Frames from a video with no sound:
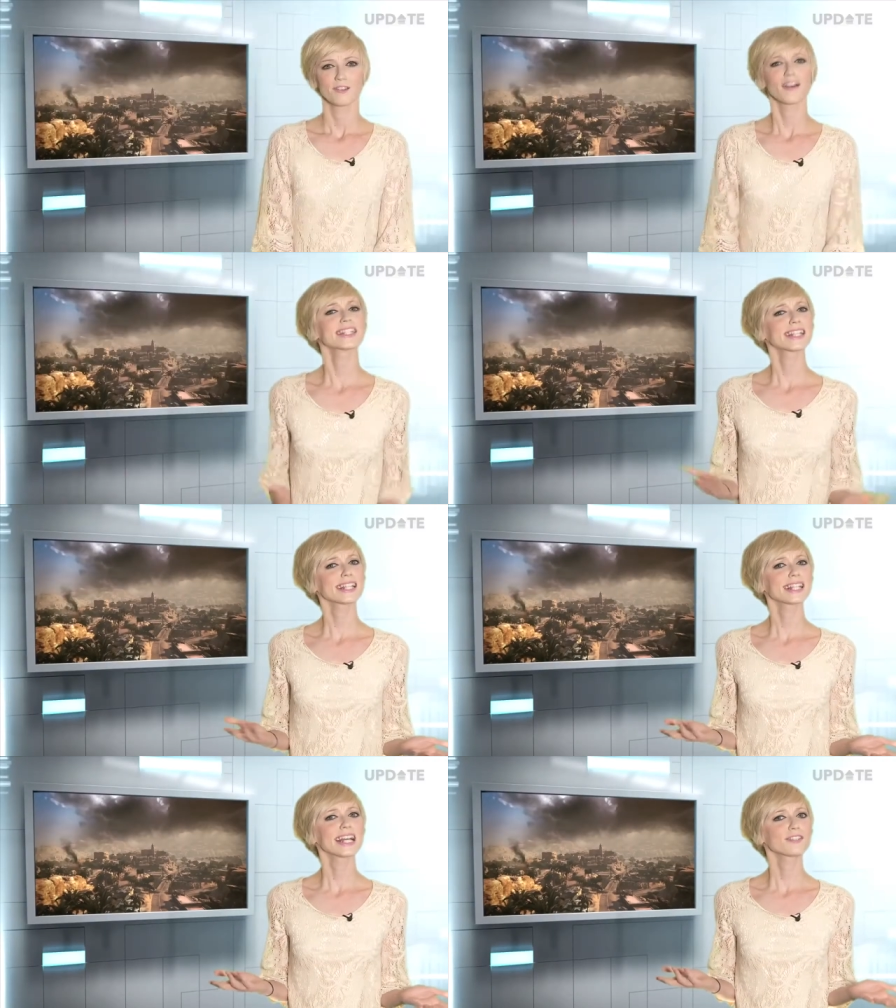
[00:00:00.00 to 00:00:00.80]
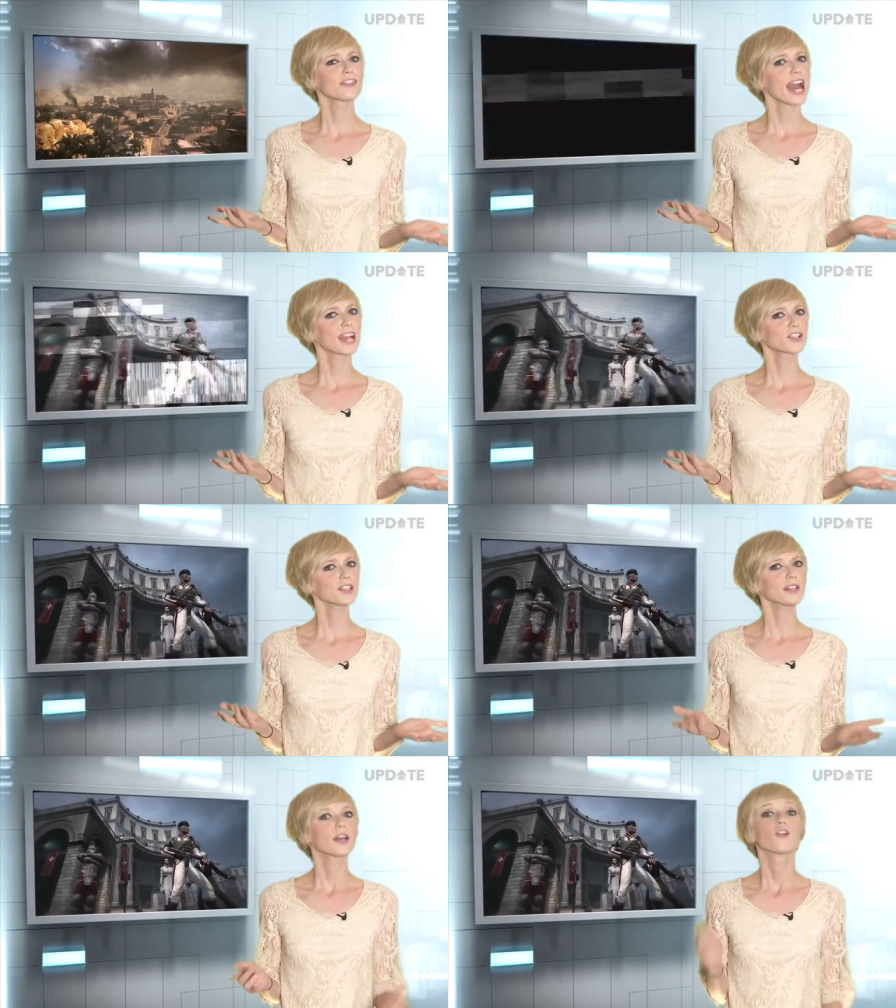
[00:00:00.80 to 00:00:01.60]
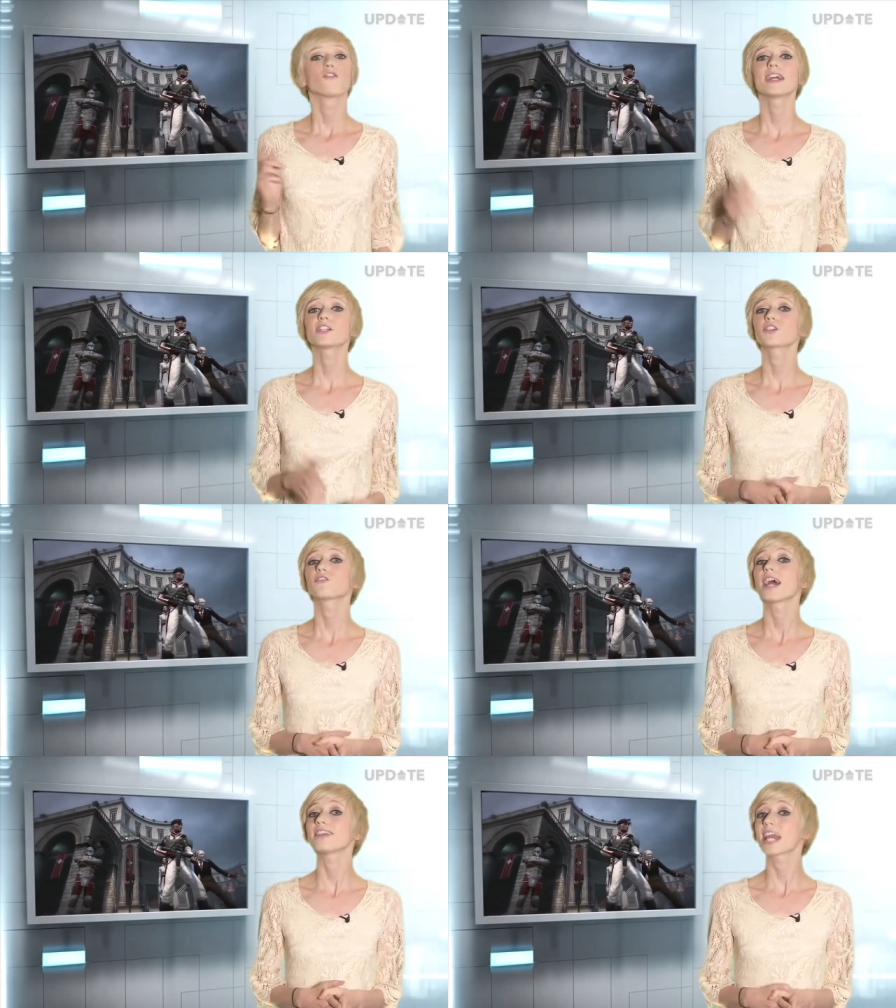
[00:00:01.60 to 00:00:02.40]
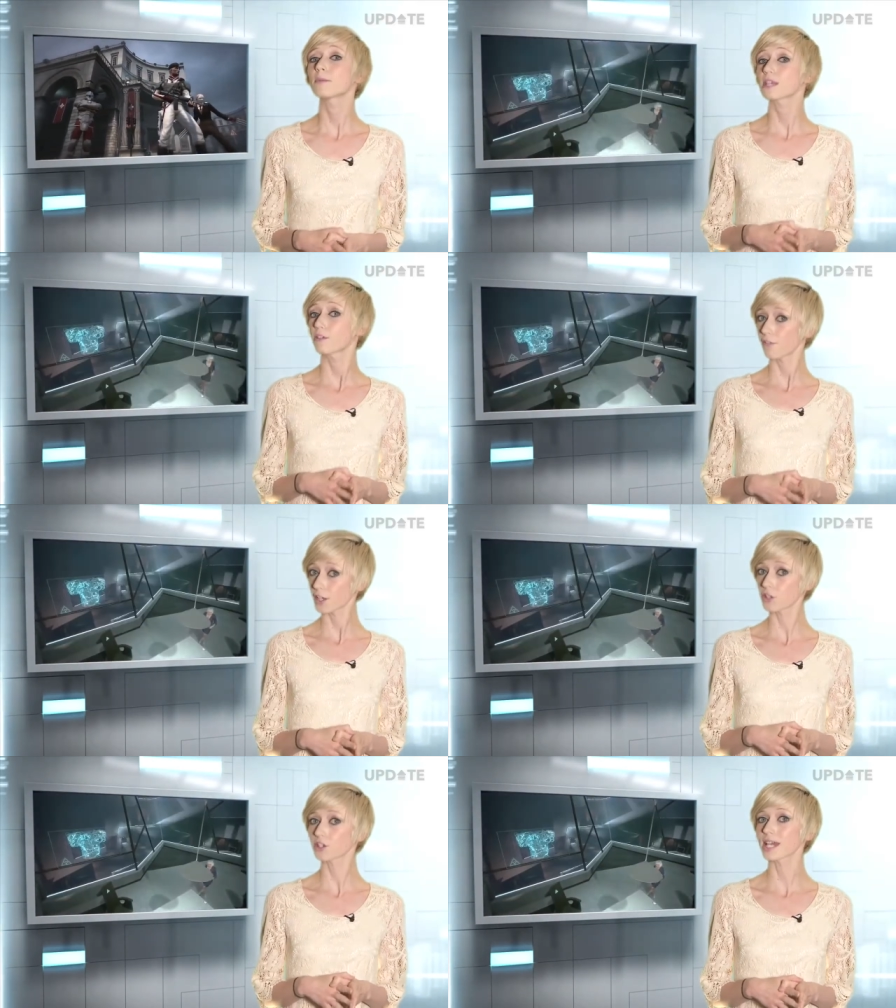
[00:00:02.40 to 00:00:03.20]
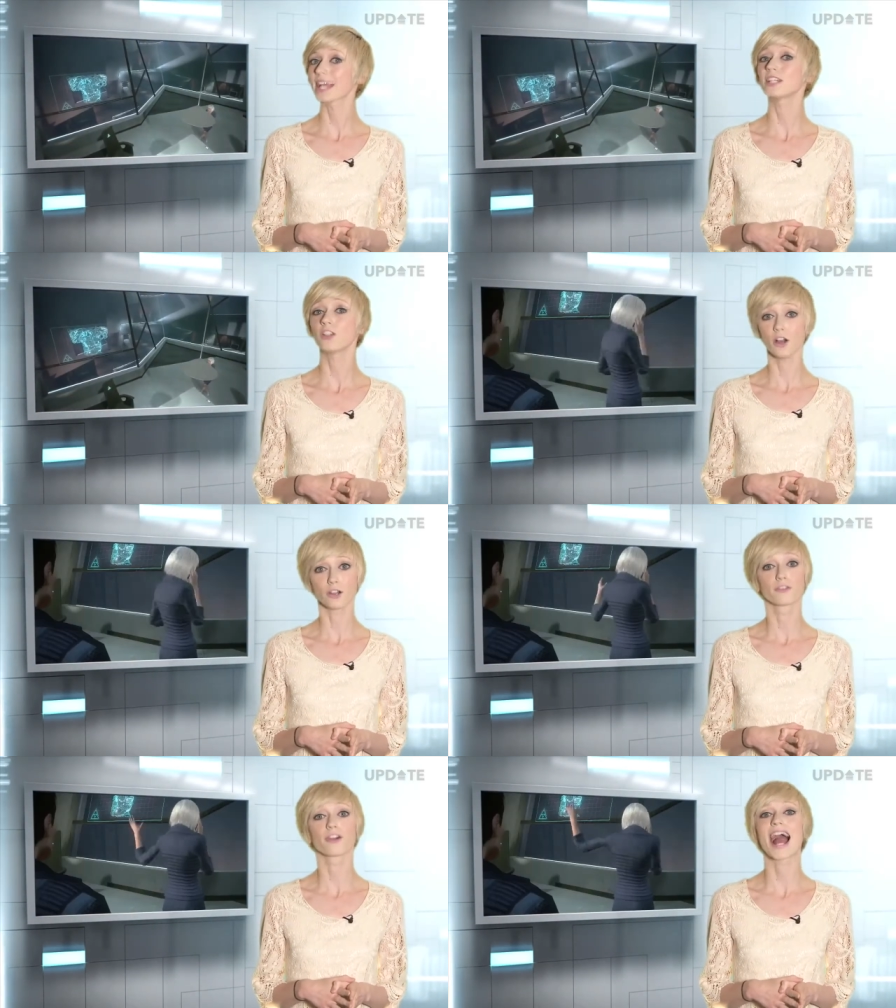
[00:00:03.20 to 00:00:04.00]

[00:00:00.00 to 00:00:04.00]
Fancy a slice of the action? Register via the game's official site now for